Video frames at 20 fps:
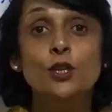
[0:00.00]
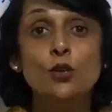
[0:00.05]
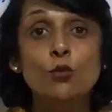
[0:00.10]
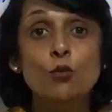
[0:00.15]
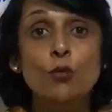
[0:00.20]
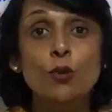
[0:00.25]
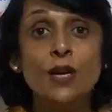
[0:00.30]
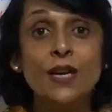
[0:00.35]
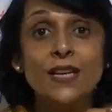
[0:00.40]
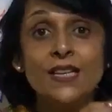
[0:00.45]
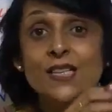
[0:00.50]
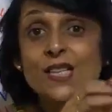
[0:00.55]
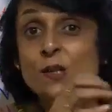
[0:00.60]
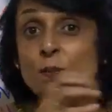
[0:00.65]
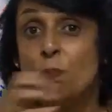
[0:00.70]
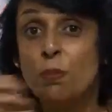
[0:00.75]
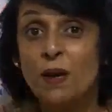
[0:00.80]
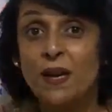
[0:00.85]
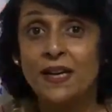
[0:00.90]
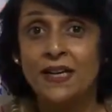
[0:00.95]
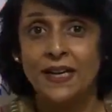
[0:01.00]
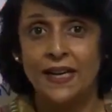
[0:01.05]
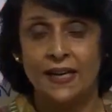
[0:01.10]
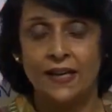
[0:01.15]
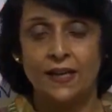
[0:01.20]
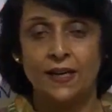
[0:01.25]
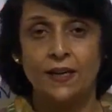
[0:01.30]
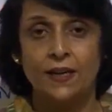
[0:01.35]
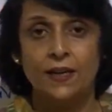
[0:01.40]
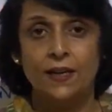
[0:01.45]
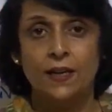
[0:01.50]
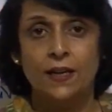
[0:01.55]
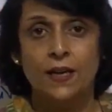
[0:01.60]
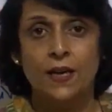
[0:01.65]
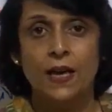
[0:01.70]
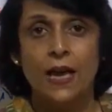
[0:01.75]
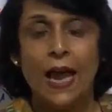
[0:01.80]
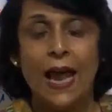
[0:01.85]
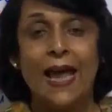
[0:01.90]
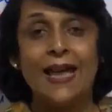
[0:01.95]
nucleus splitting,
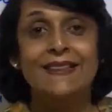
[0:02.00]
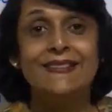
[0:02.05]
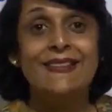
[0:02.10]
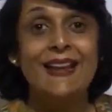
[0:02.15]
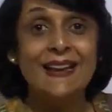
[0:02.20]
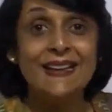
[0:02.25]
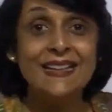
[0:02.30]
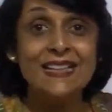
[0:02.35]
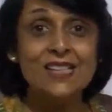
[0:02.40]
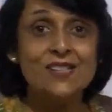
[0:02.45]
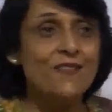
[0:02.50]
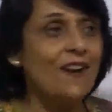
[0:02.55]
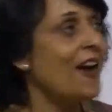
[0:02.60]
and that is